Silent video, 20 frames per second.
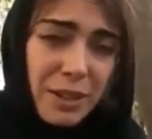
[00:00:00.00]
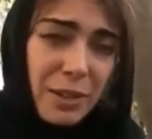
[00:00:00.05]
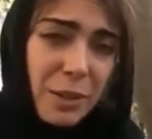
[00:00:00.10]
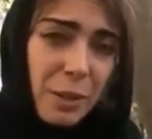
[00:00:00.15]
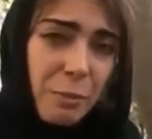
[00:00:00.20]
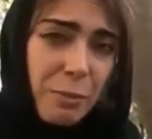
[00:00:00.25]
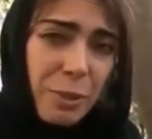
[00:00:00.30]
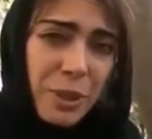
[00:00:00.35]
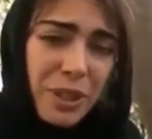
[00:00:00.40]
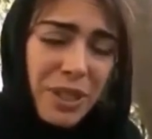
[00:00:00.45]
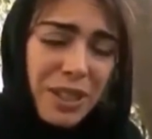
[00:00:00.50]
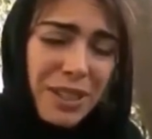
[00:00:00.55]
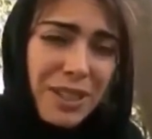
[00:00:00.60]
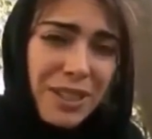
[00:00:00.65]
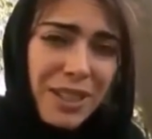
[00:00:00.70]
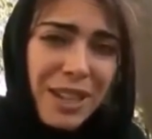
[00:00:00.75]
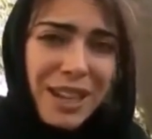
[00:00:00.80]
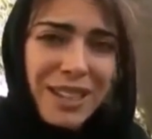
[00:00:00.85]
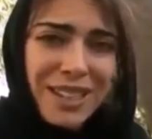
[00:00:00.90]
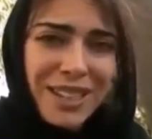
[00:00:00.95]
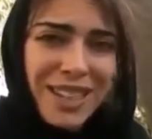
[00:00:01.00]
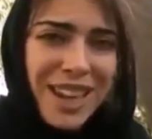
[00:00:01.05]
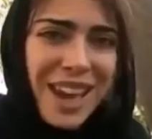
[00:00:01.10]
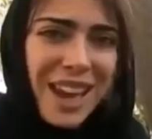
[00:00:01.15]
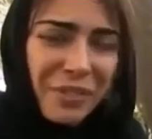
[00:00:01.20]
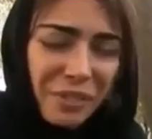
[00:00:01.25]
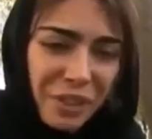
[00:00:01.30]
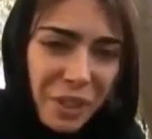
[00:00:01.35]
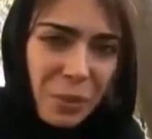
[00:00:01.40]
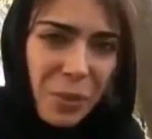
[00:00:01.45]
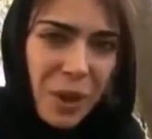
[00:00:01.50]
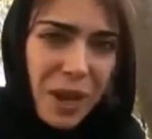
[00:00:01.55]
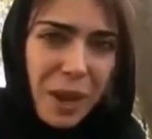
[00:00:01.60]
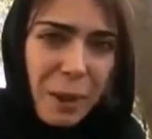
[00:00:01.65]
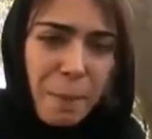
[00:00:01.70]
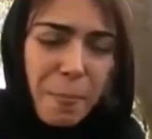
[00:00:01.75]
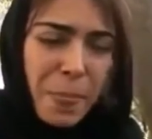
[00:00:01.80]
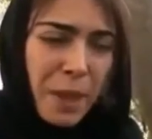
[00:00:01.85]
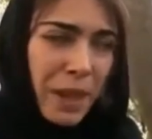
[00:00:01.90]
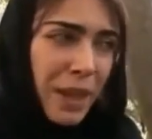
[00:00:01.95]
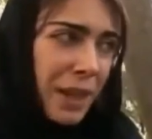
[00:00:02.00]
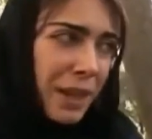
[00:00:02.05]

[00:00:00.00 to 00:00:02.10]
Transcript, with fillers: He saw bodies scattered everywhere.